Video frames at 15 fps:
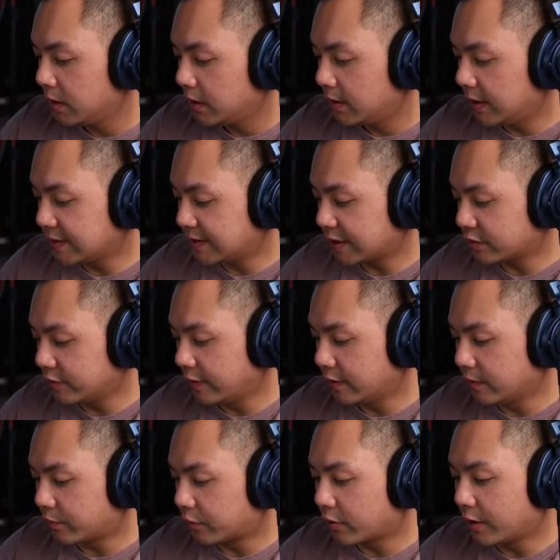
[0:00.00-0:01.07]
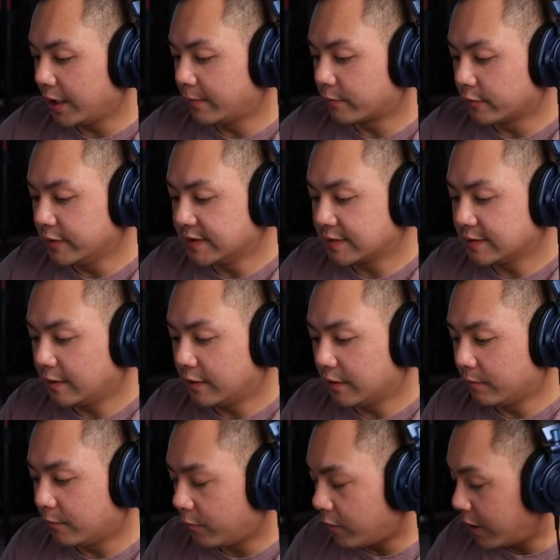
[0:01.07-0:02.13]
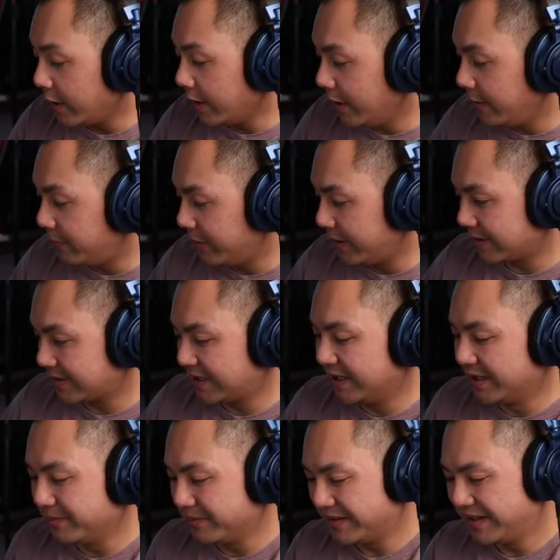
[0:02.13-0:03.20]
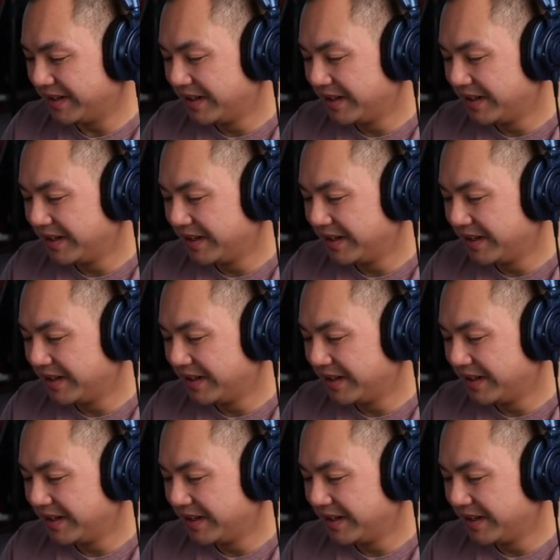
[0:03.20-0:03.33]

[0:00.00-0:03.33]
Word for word: That's actually the prime reason on why I picked up